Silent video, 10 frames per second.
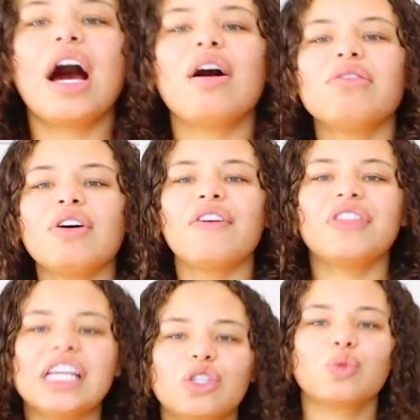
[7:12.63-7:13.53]
I don't know
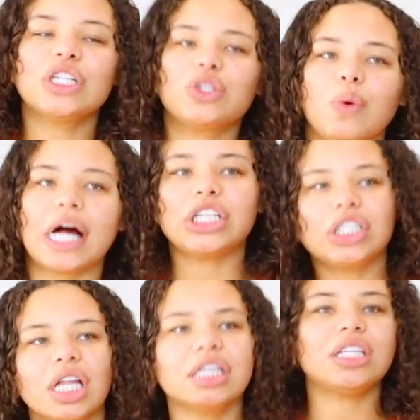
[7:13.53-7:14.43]
if they swish
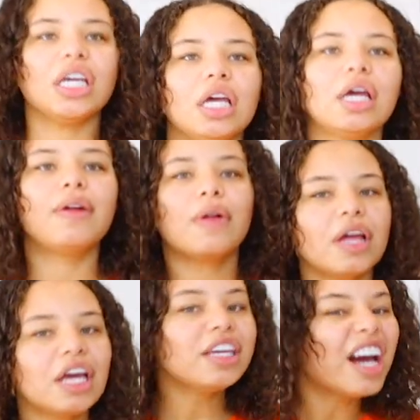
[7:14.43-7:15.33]
wash. Let's see.
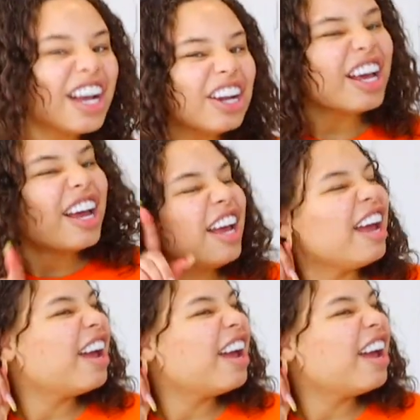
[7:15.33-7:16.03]
I hear that.